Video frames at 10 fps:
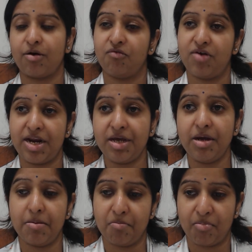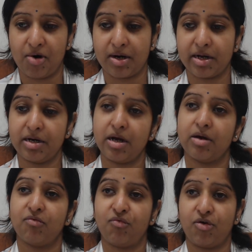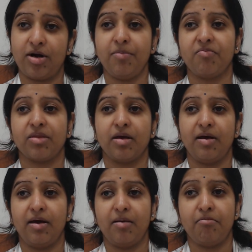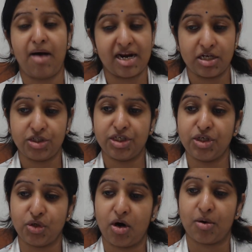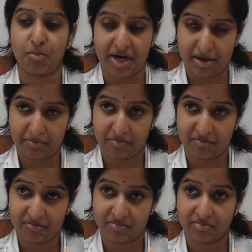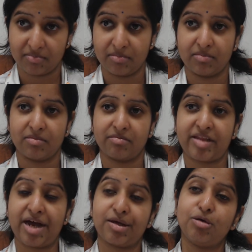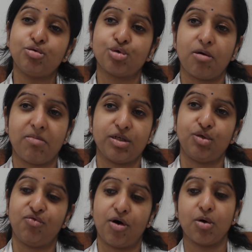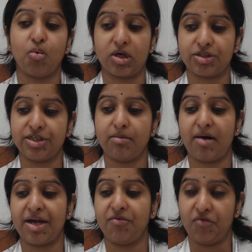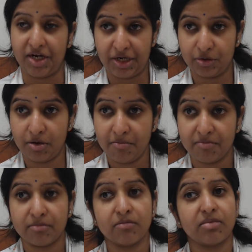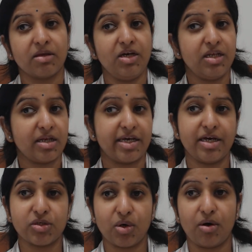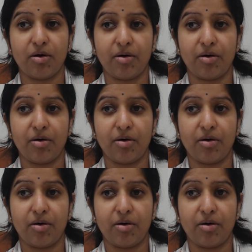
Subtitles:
are very important for managing your weight. Thank you so much for watching my video. In case